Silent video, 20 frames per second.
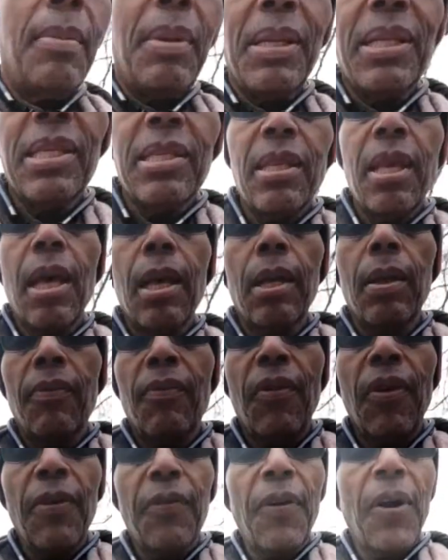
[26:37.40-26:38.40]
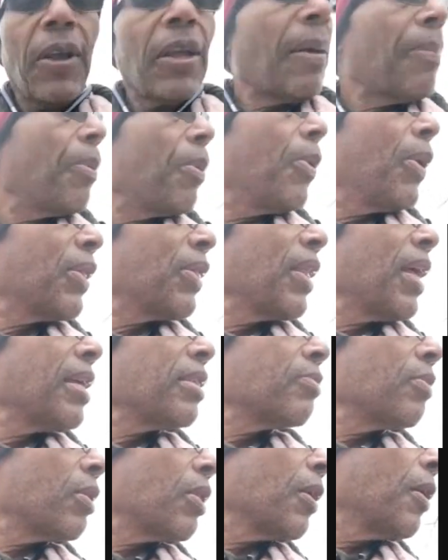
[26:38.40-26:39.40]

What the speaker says: let me just verify a couple quick things with